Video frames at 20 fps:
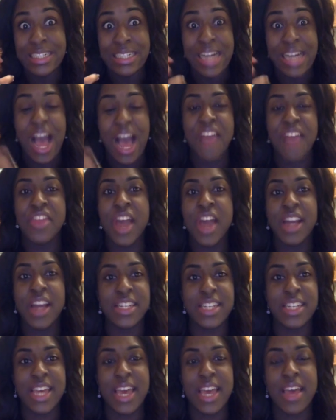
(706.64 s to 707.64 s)
at the
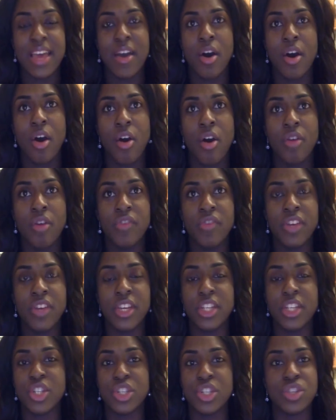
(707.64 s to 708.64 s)
idea of
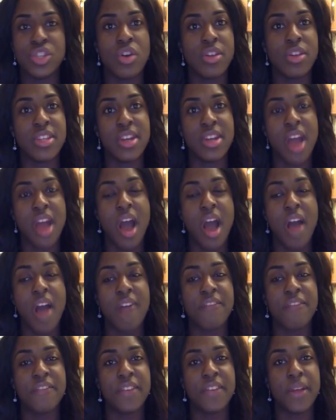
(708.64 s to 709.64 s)
it's just not
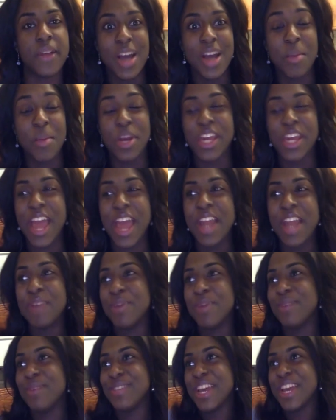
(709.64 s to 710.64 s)
enough, I'm going to get a
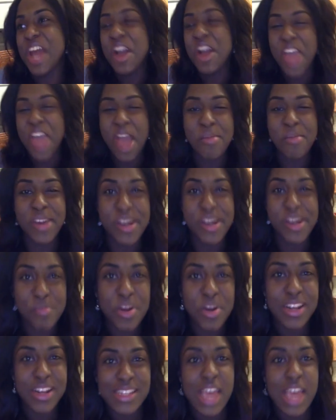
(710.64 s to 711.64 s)
little bit upset. Okay, I'm going to
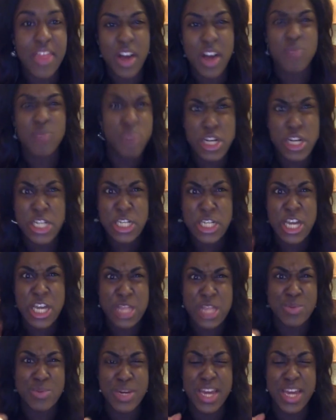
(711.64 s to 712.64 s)
pull it together. Pull it
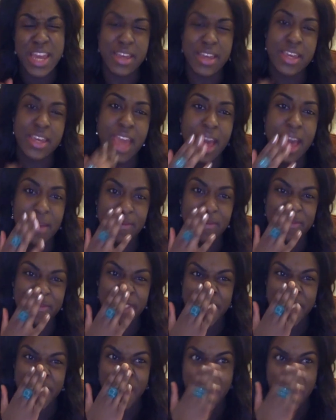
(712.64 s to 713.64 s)
together, Winnie. Yeah.
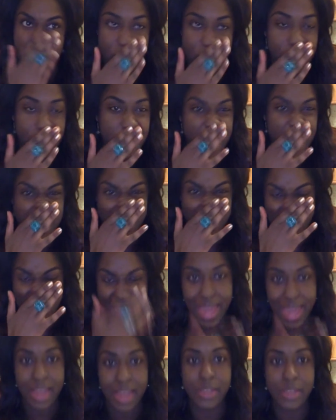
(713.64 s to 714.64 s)
So that's
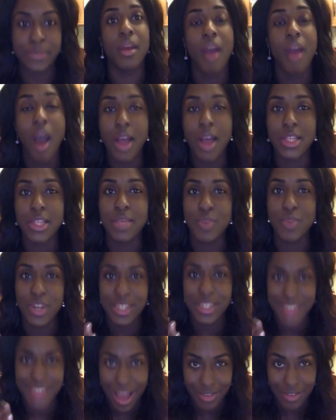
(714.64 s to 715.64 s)
me. I seem
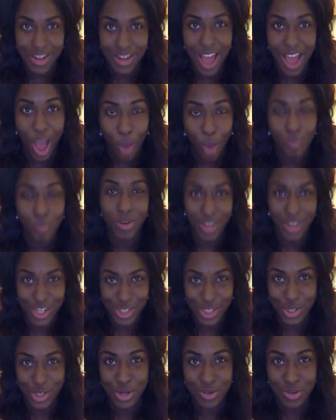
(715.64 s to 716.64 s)
really down now, but I
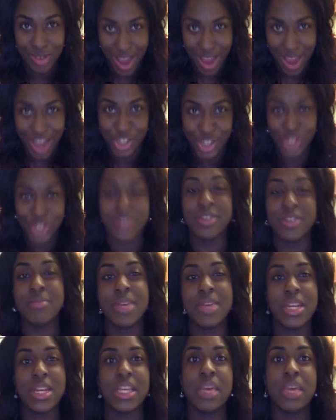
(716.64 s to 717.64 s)
do actually do
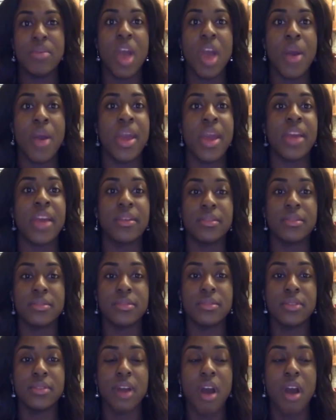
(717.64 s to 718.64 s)
mean keep going.
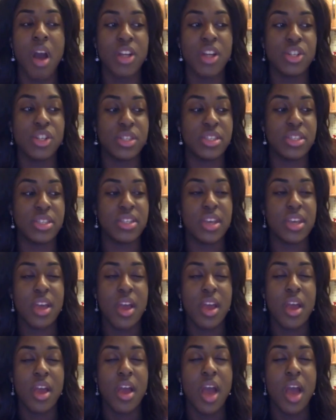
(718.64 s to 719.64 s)
I'm just
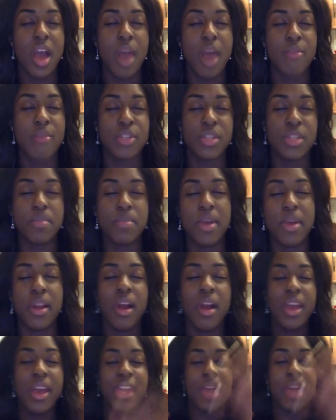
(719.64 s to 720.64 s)
a bit
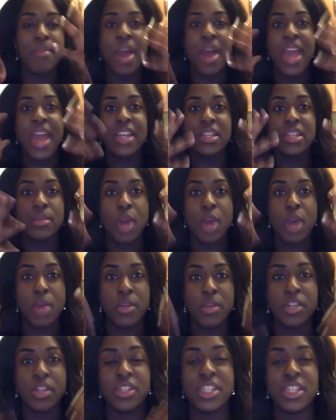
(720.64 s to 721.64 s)
like in my head at the
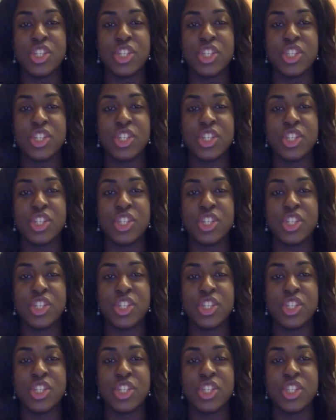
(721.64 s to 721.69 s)
moment because I've